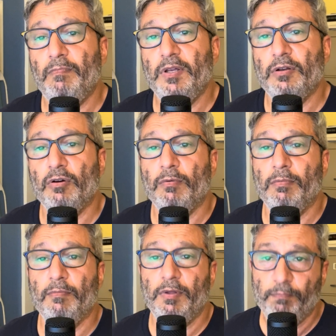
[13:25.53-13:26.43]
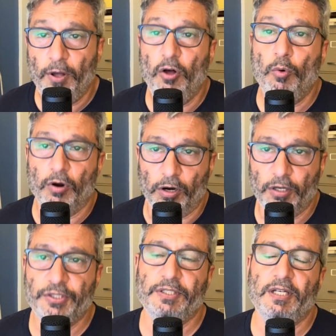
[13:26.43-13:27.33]

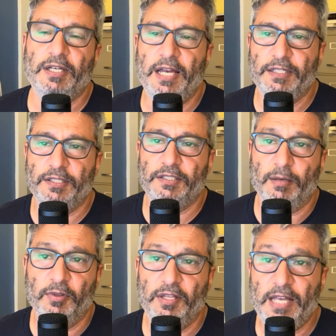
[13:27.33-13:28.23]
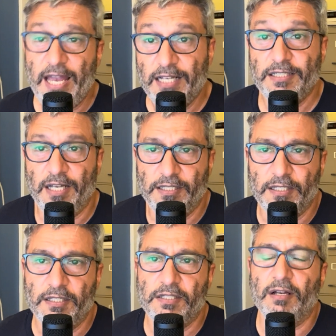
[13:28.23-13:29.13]
bulwarks against some of the
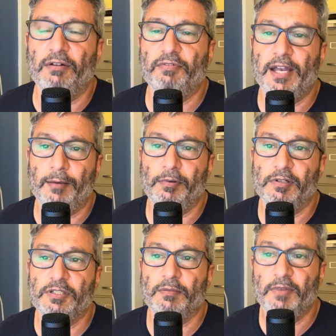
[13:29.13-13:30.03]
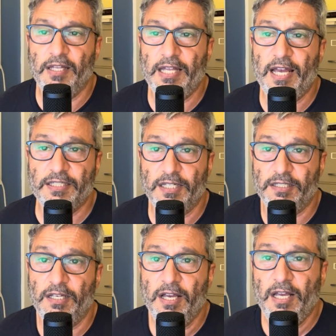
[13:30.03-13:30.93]
excesses of capitalism, and the
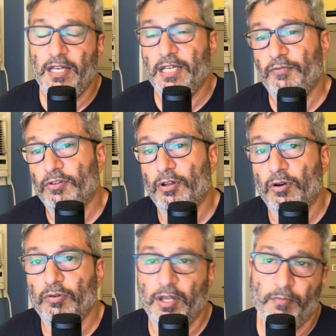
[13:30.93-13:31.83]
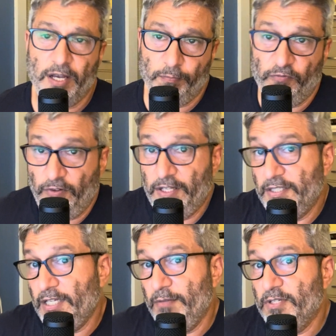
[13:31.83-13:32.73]
excesses, even though they might at
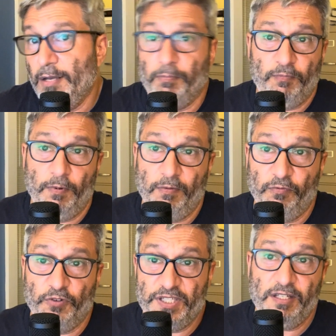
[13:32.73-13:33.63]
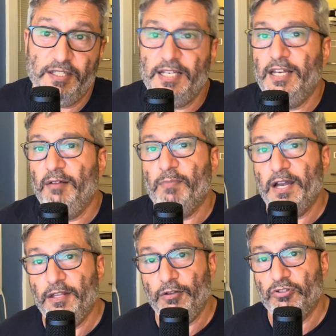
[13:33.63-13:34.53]
the same time facilitate it
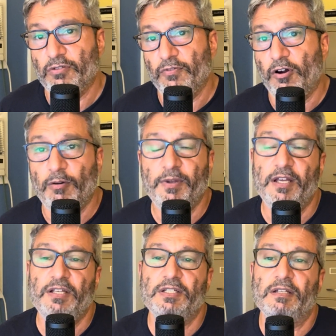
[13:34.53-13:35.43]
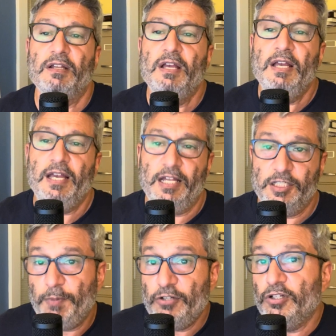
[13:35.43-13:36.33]
by the use of armies and
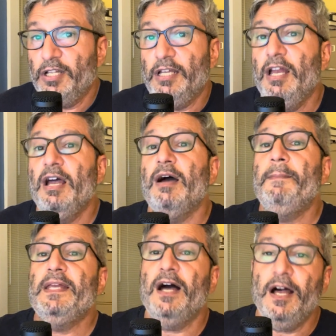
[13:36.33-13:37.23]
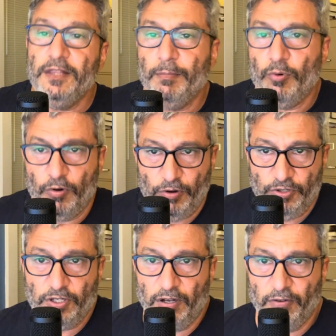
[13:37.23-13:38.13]
especially beyond the
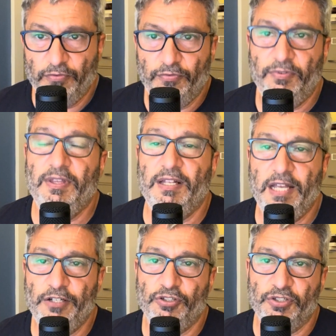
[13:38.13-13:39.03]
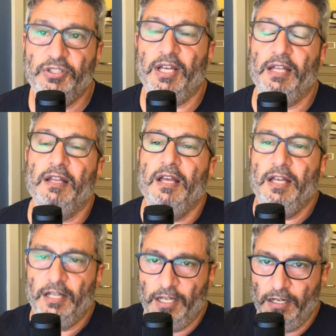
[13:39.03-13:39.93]
borders of the nation state
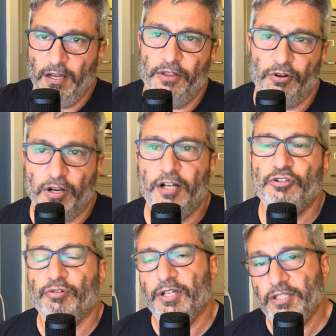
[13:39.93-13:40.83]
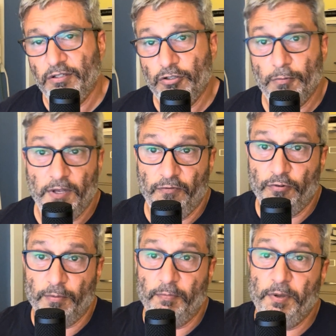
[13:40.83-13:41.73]
in other countries in
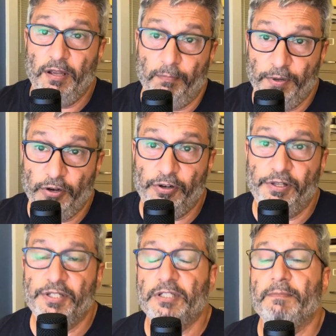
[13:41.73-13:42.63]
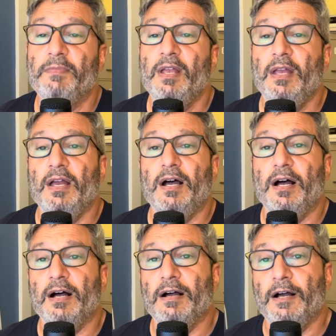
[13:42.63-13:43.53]
form of imperialism,
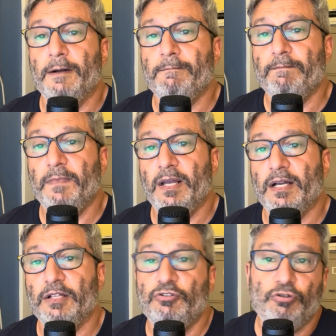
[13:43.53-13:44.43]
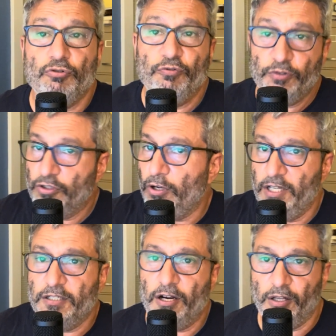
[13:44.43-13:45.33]
to
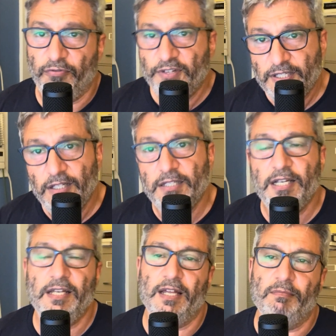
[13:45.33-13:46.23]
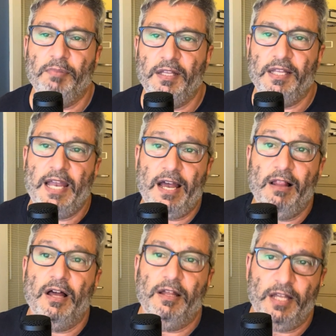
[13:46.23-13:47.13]
entirely facilitate and be the
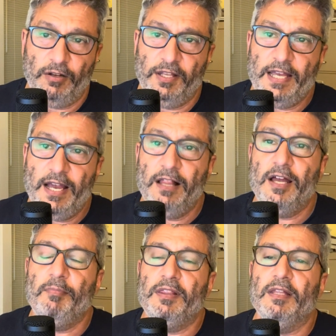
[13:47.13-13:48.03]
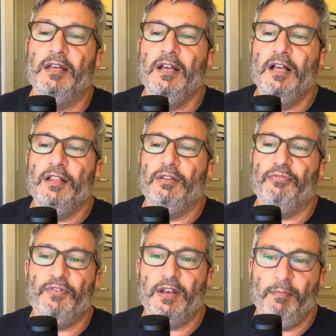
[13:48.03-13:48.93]
ally, not only ally, but the
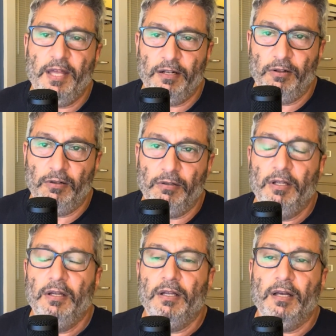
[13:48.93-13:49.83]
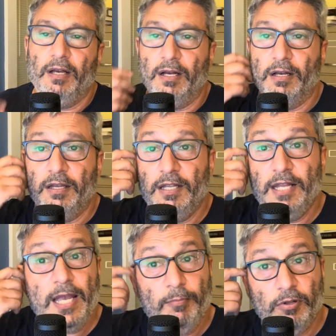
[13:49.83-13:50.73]
fundamental
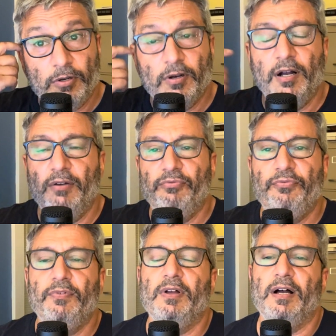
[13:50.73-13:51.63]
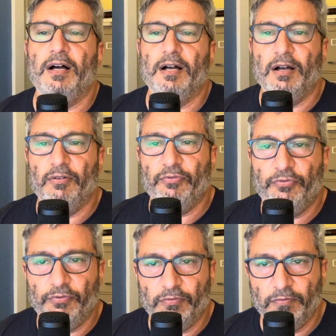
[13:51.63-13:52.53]
enabler of